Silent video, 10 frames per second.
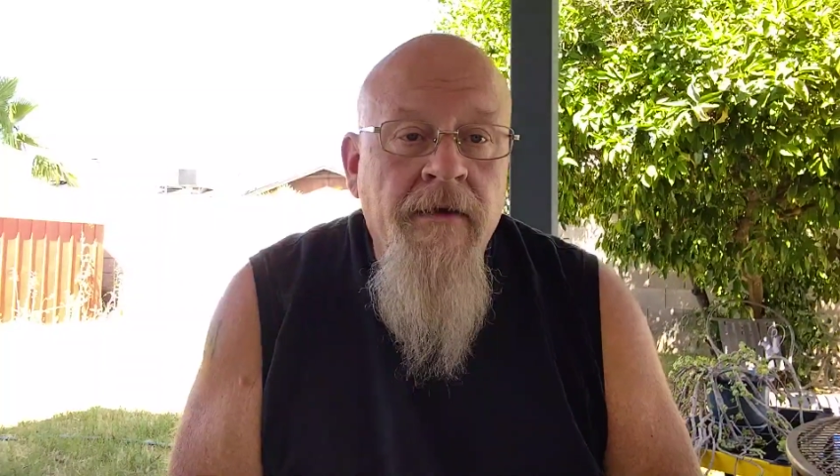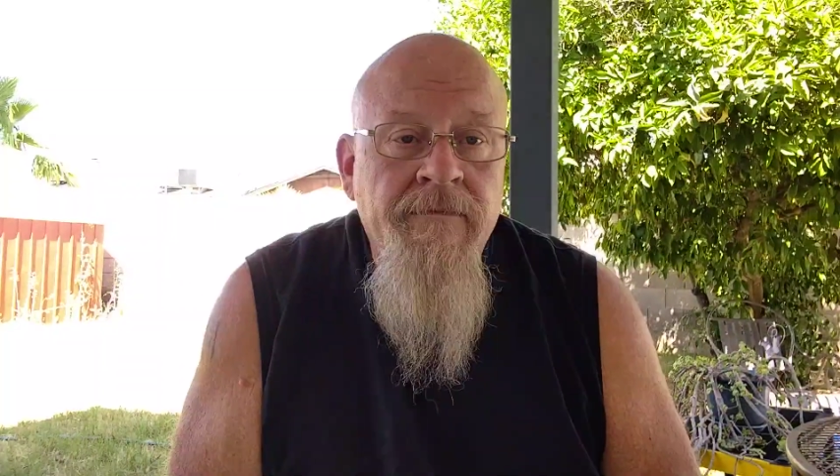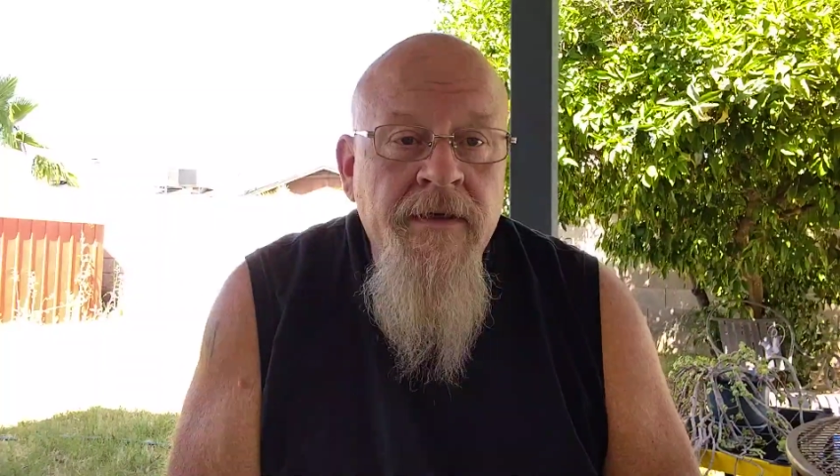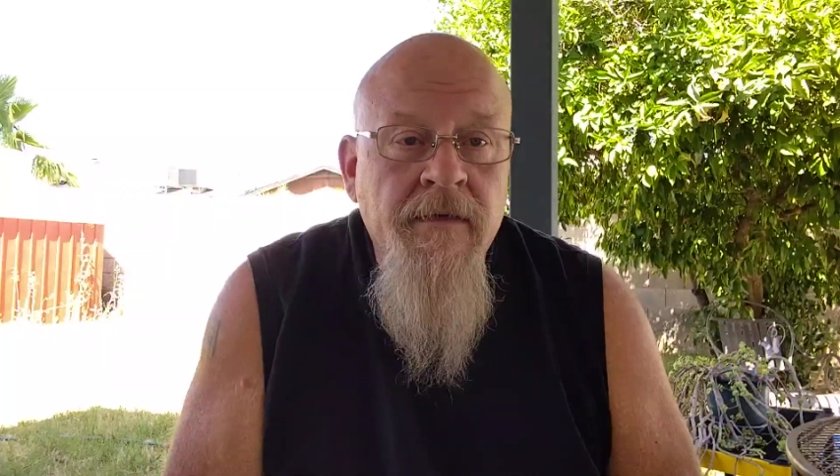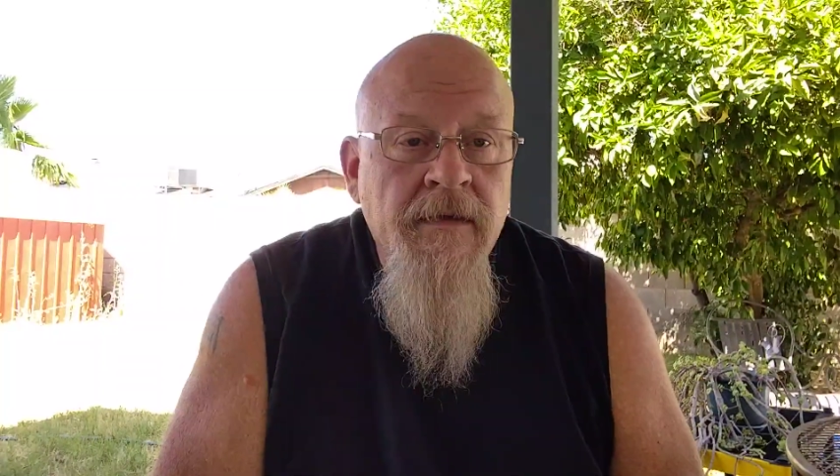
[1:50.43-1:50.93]

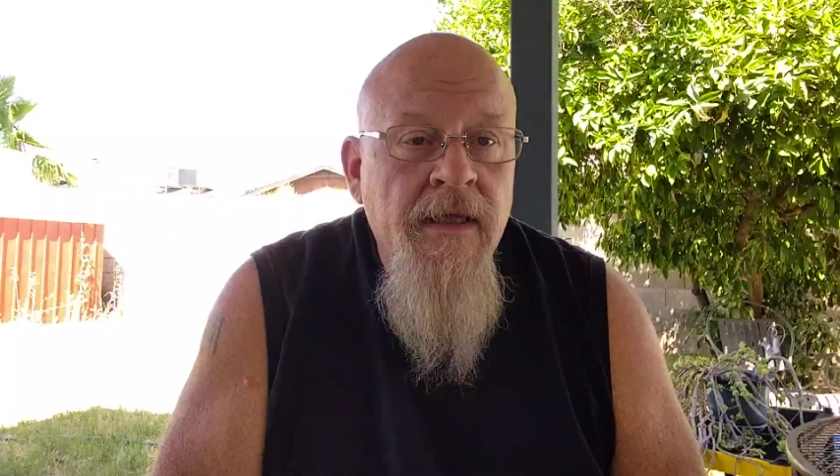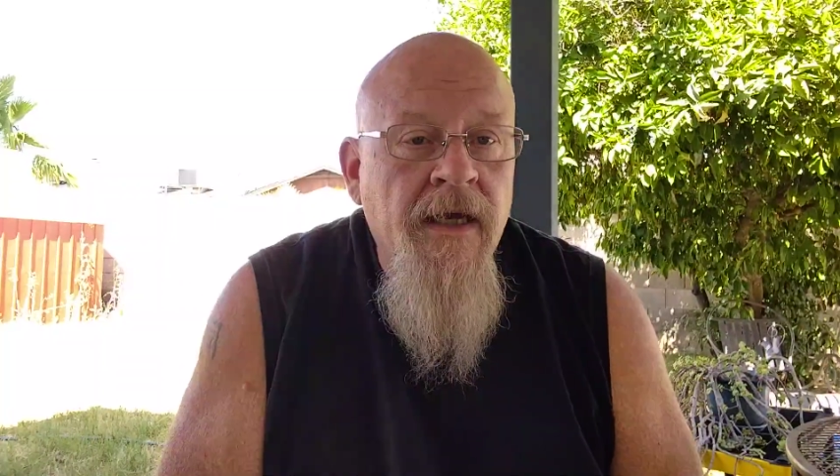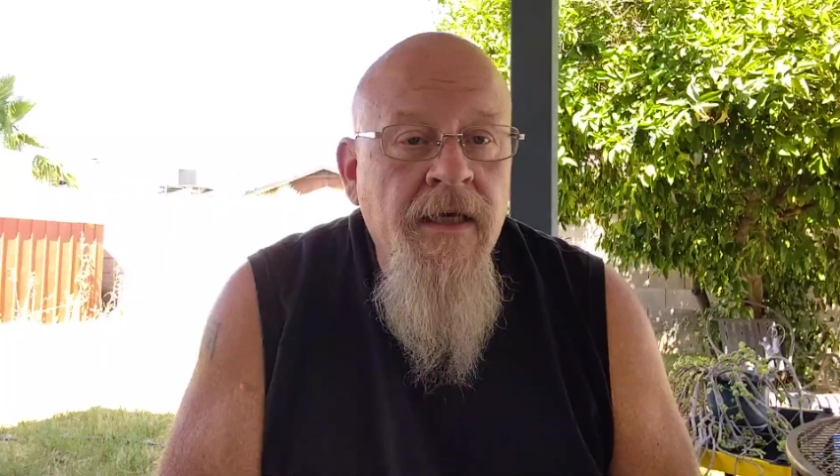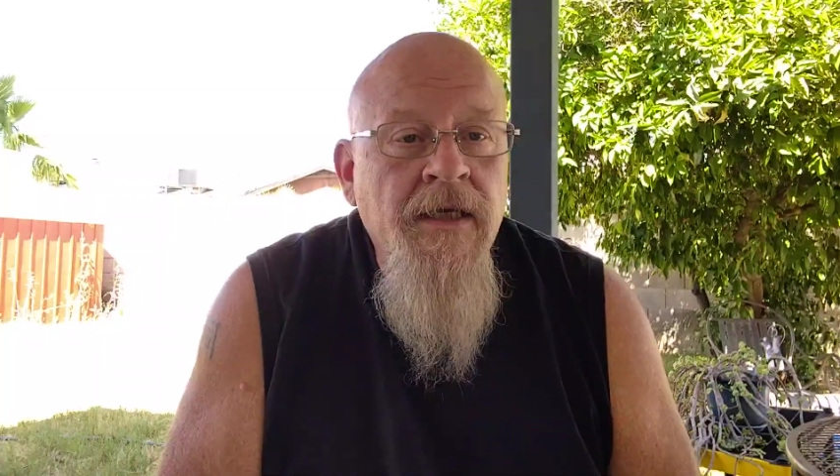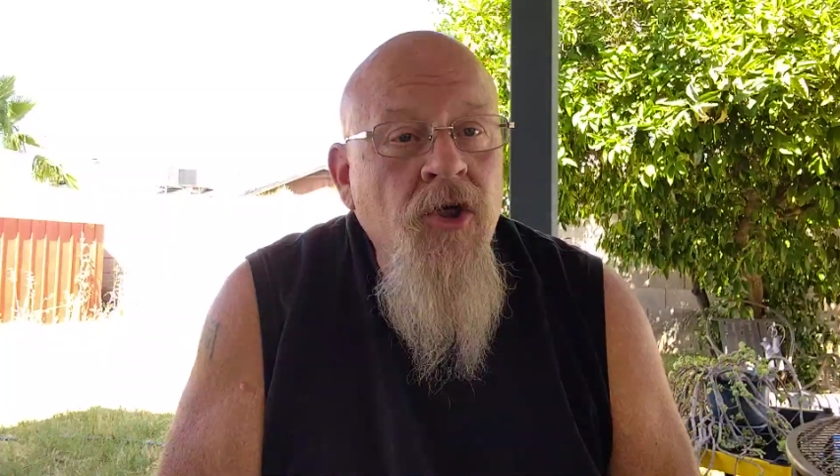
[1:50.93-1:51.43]
I feel
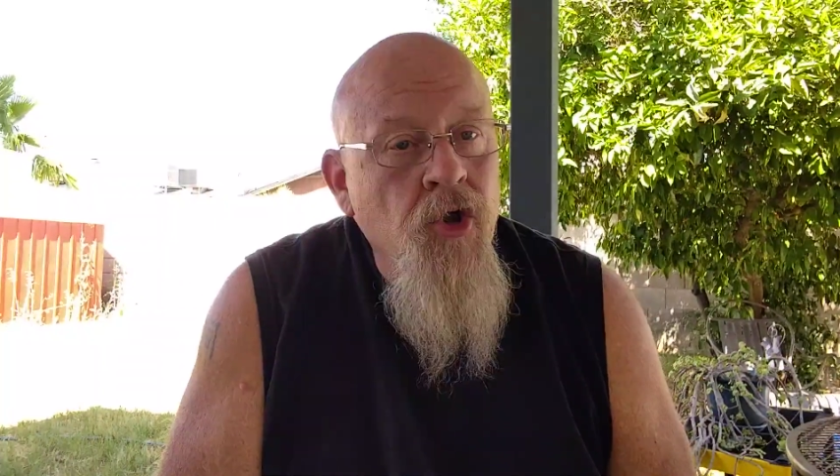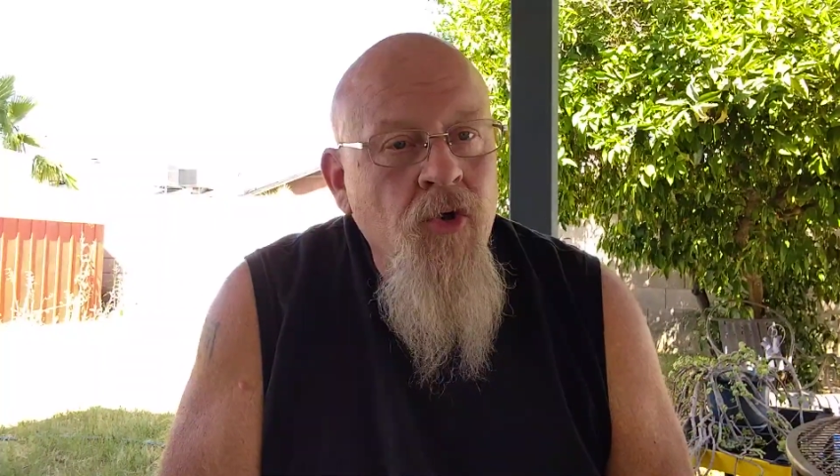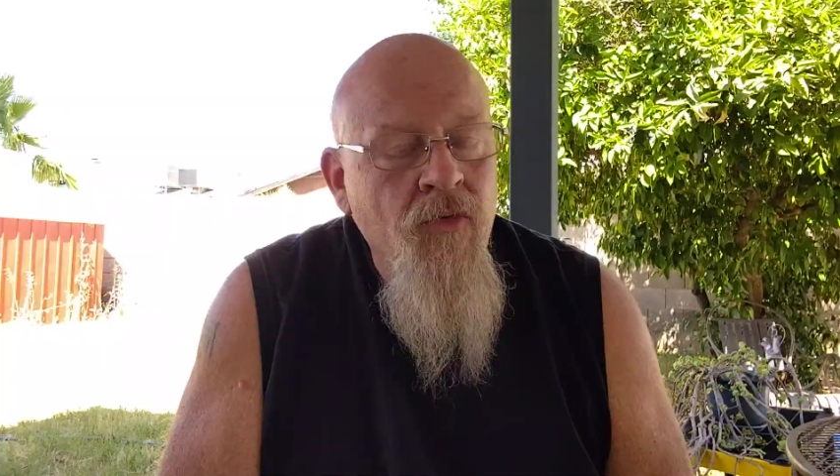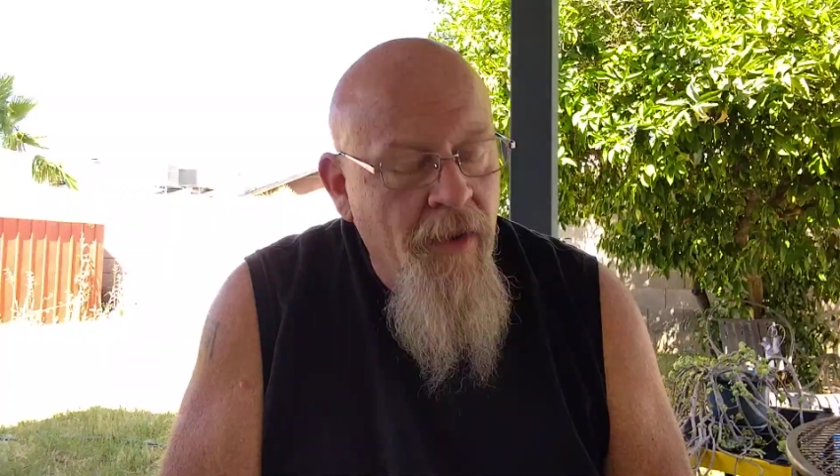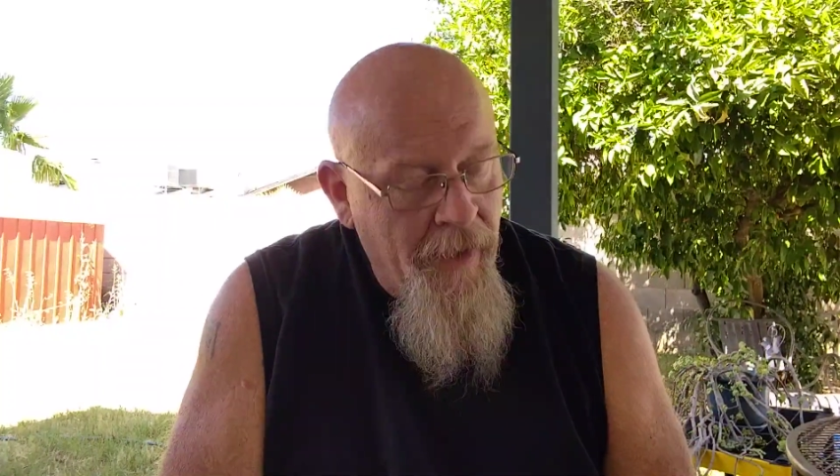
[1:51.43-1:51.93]
that I
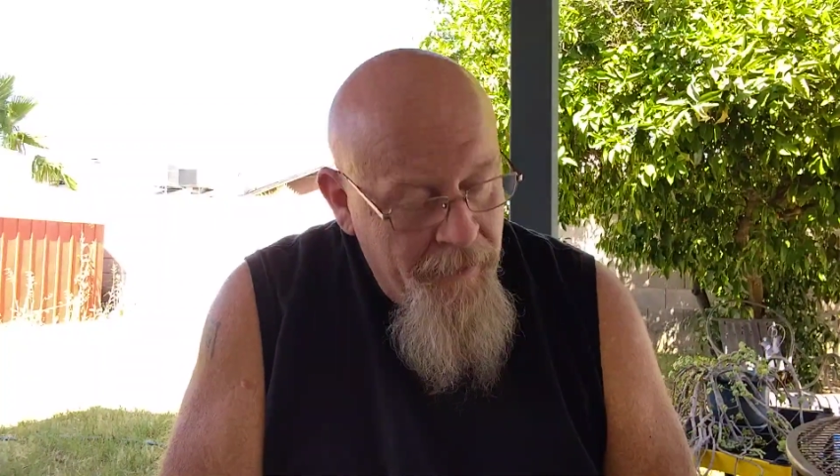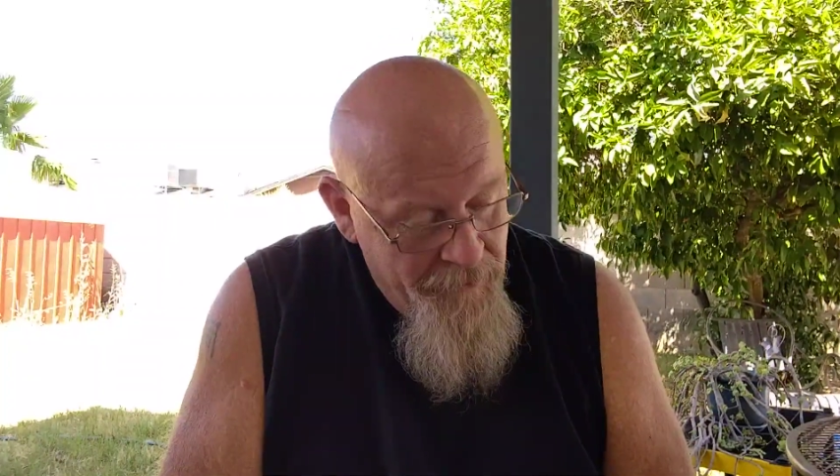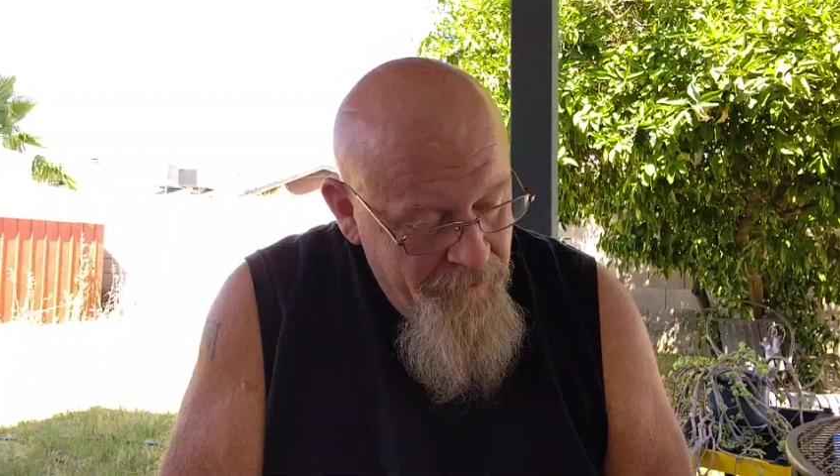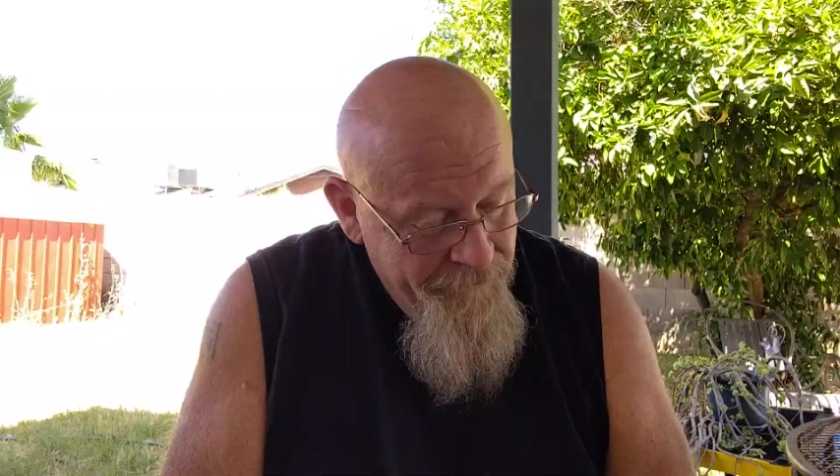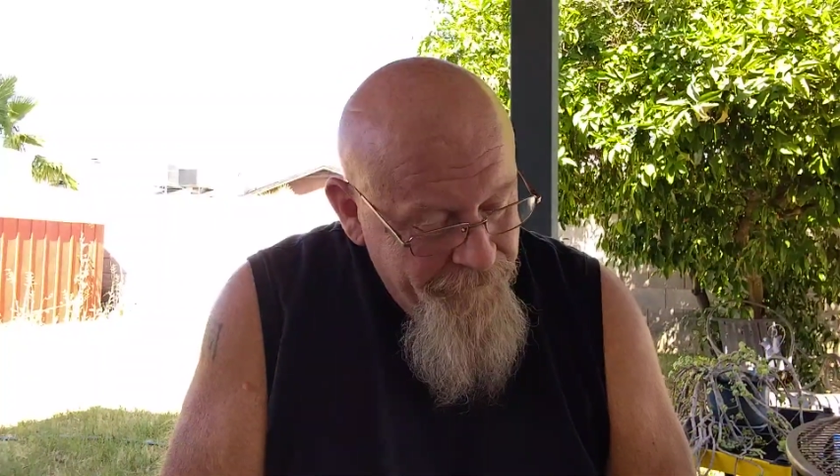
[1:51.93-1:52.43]
can do
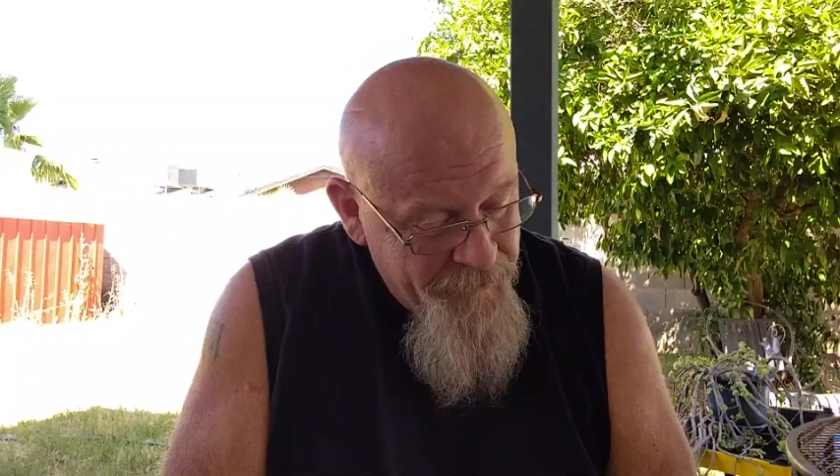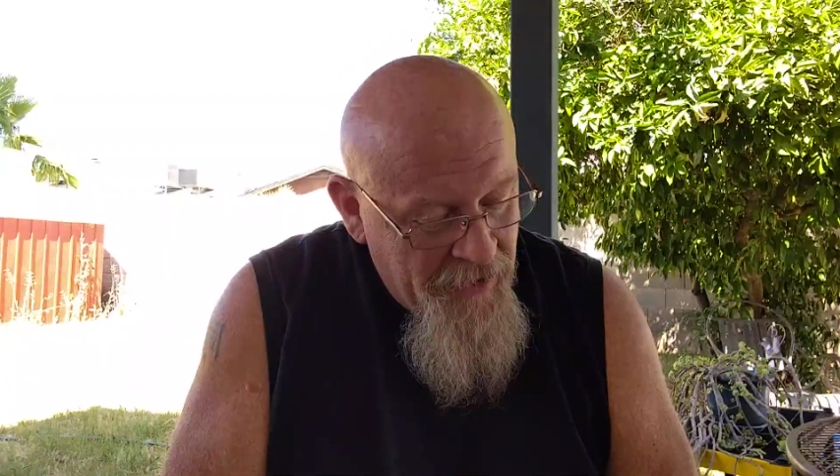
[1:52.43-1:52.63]
that.